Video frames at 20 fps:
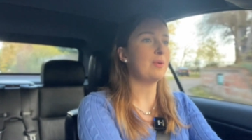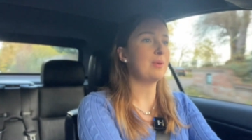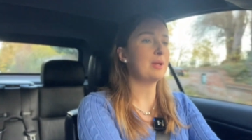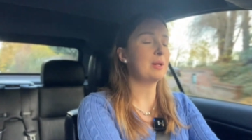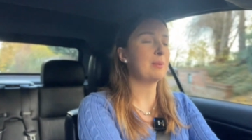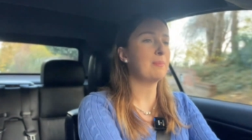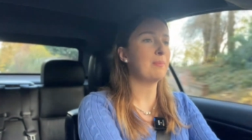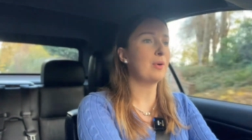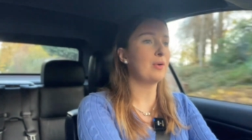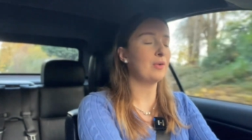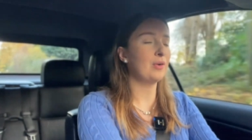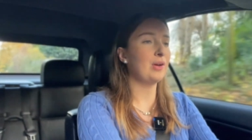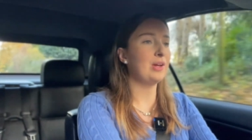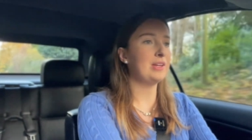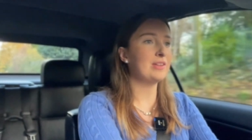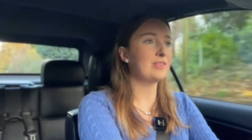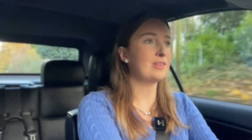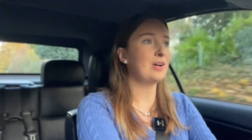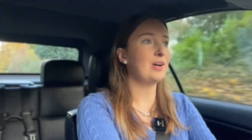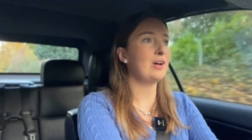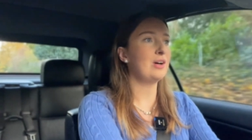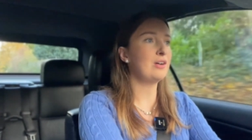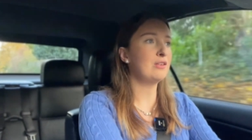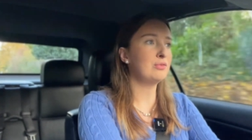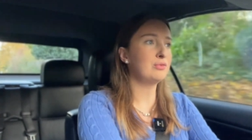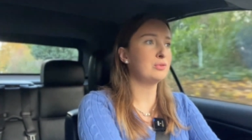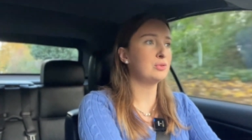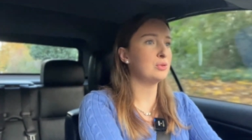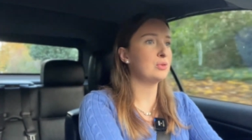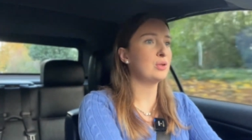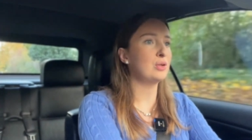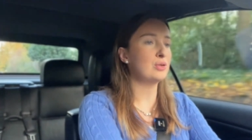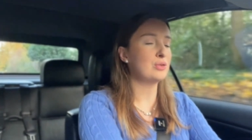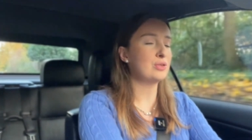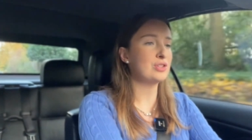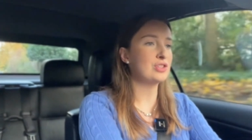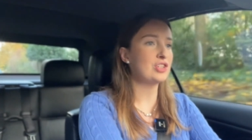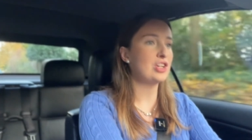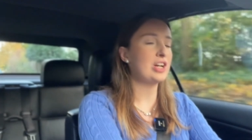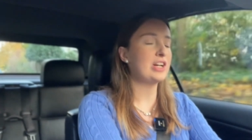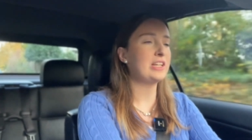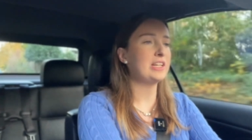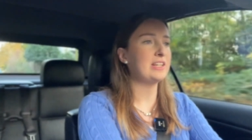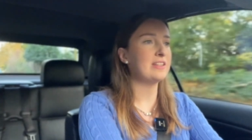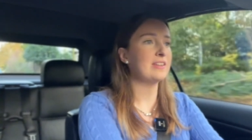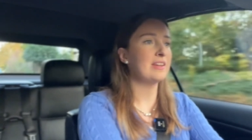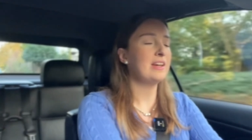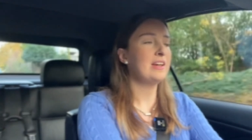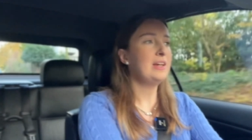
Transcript: We could borrow his car for longer journeys.